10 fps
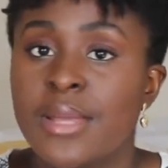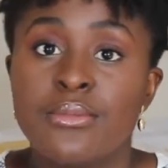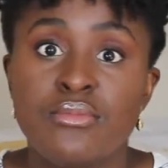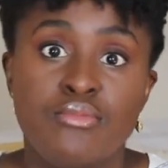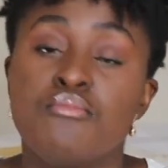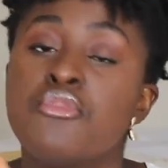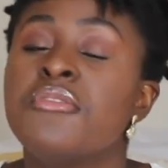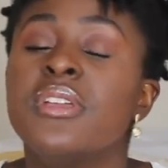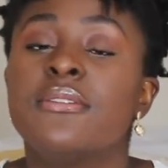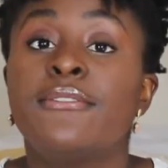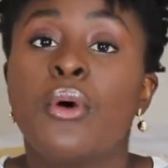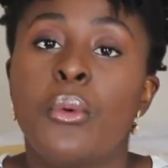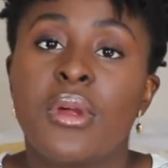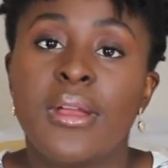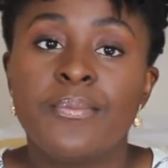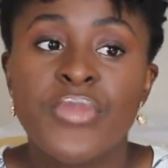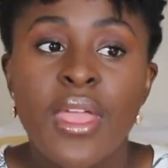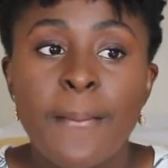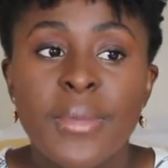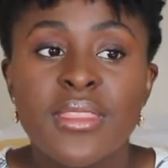I'm moving forward.
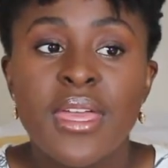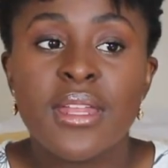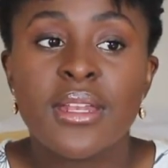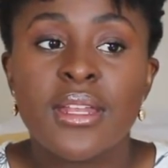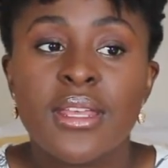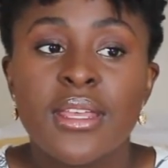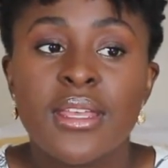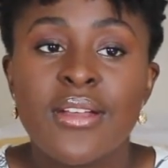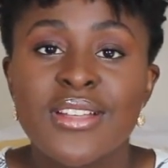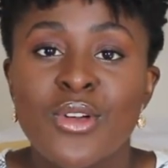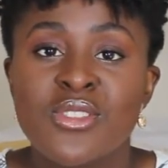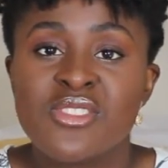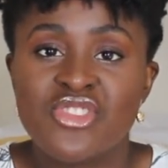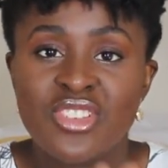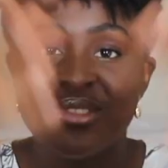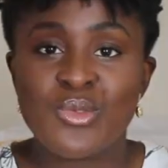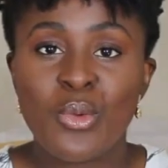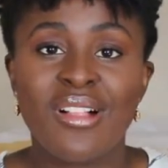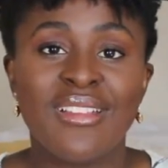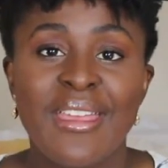But then Christ calls us to just
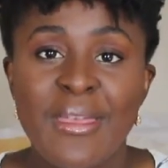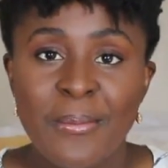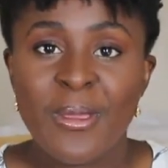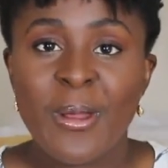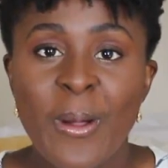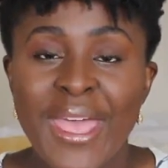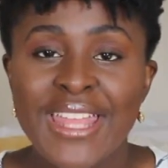dwell in Him, you know.